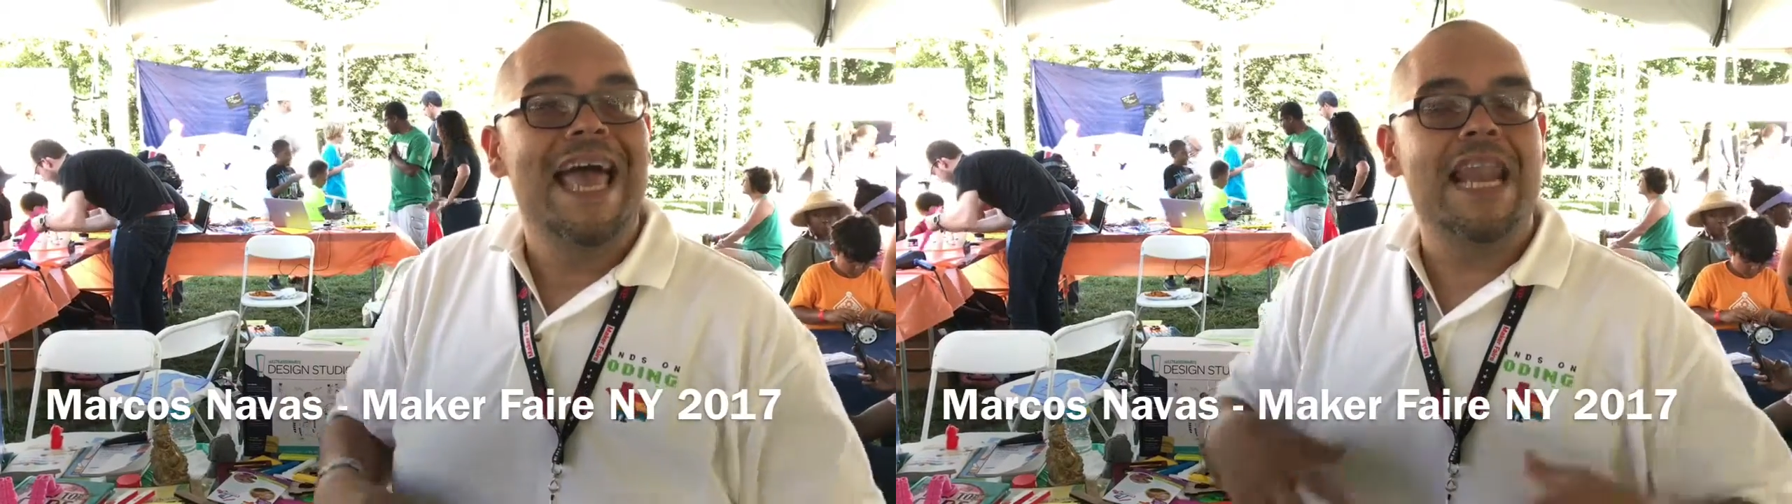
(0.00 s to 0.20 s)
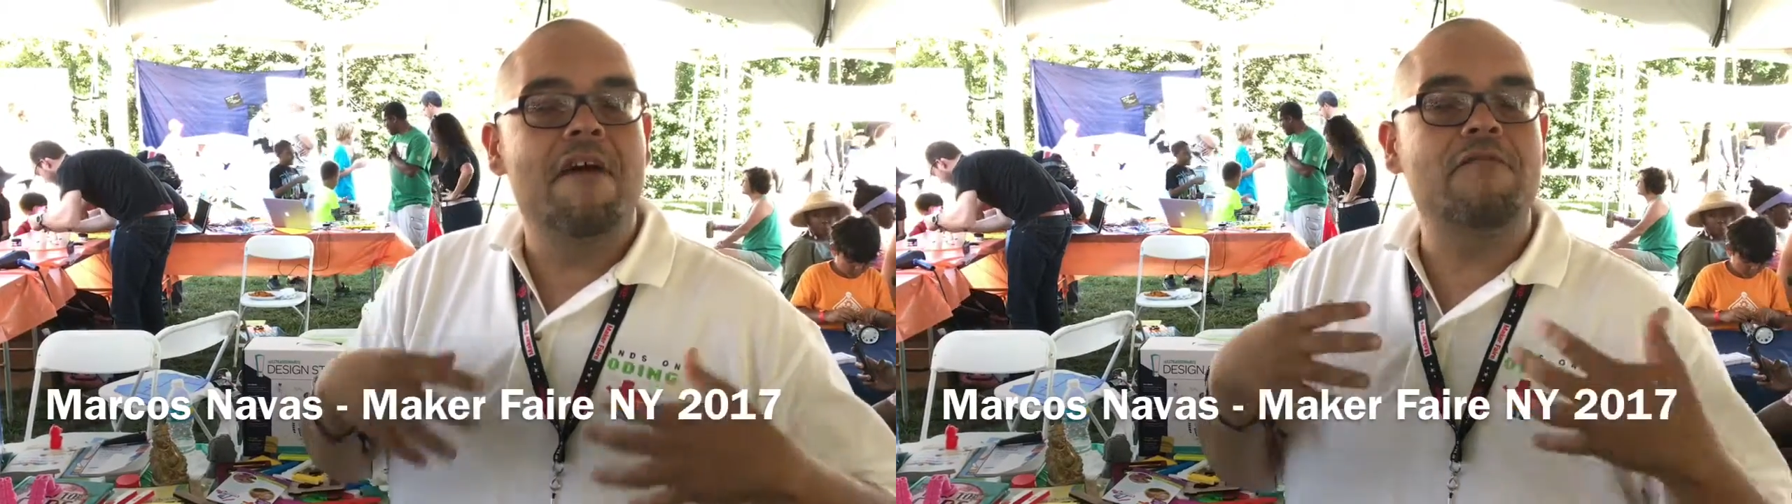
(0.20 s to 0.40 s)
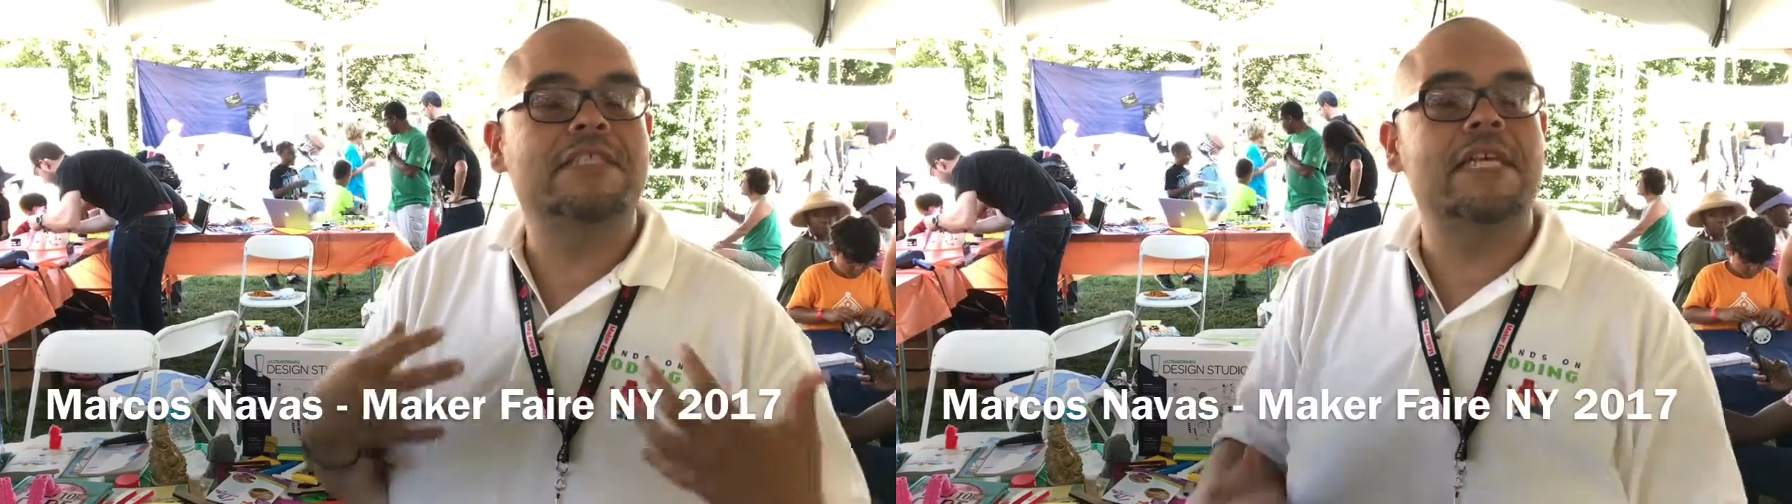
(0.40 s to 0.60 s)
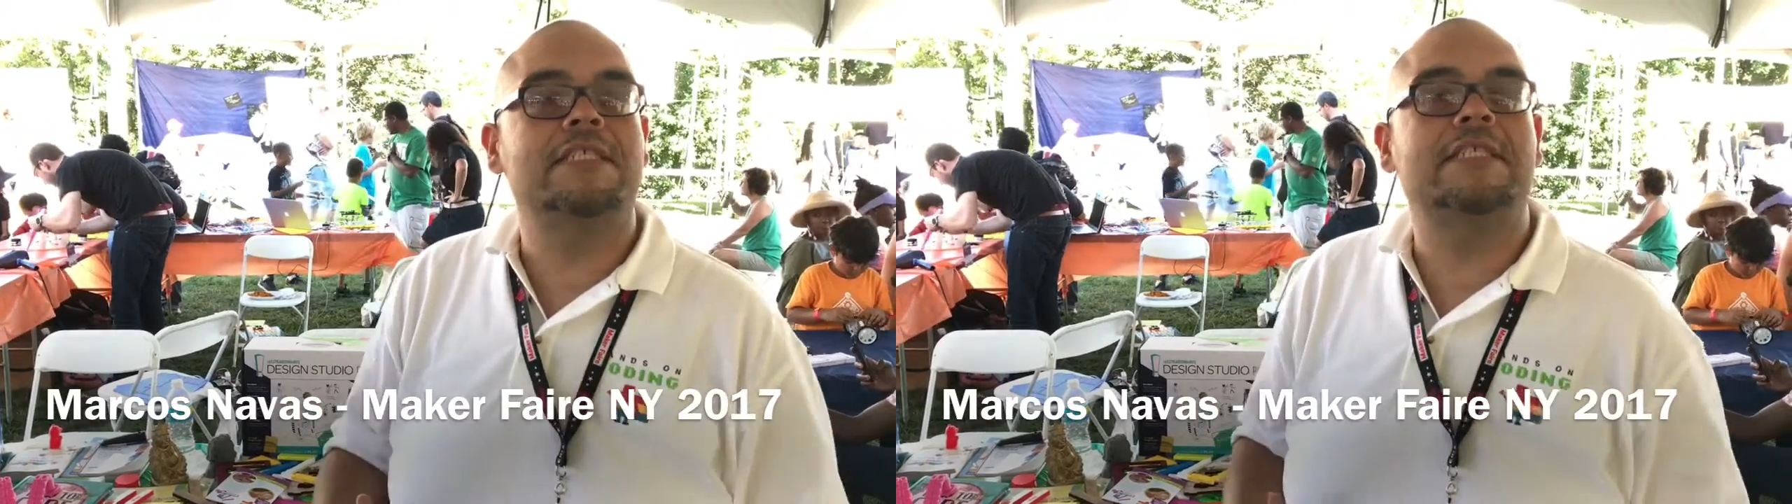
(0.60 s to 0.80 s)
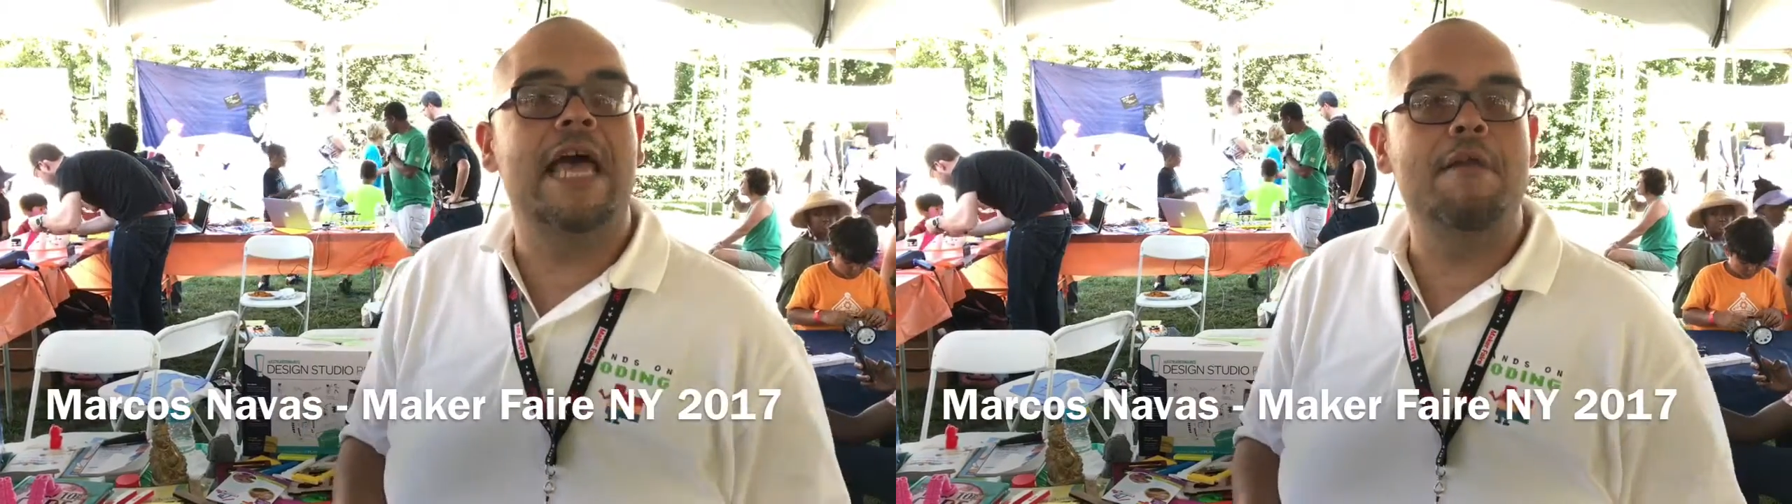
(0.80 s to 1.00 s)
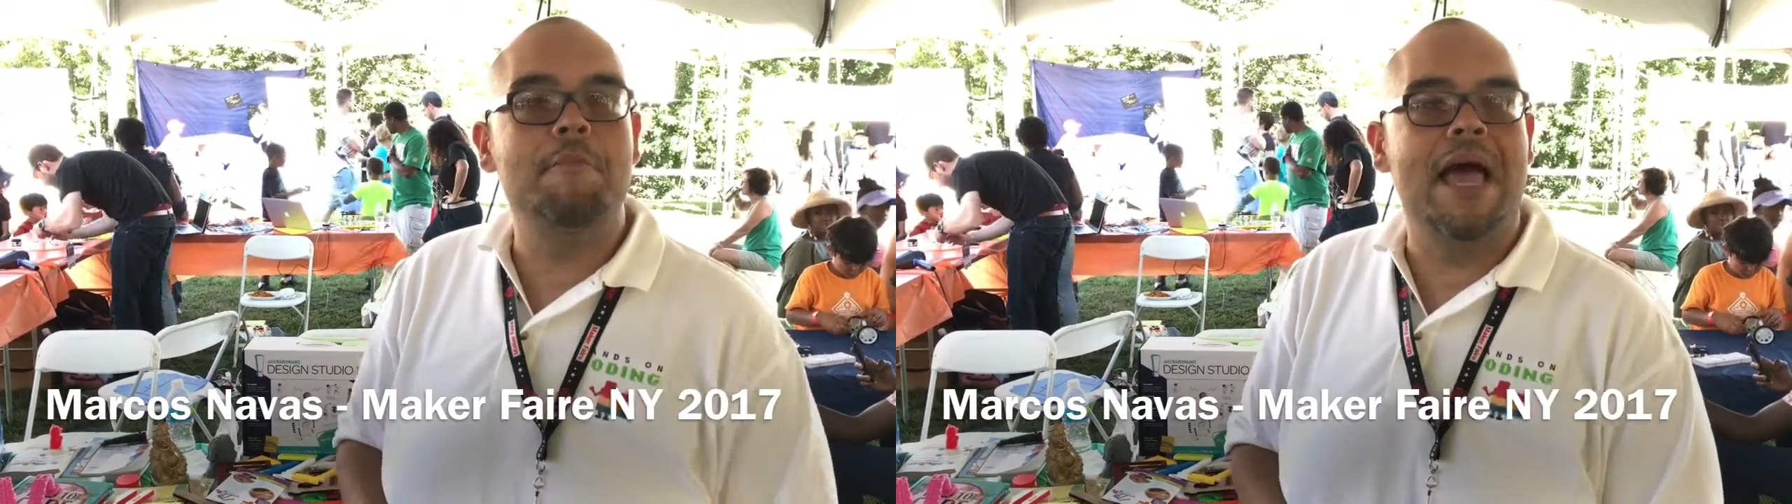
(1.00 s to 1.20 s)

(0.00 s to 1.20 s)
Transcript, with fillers: And ever since then,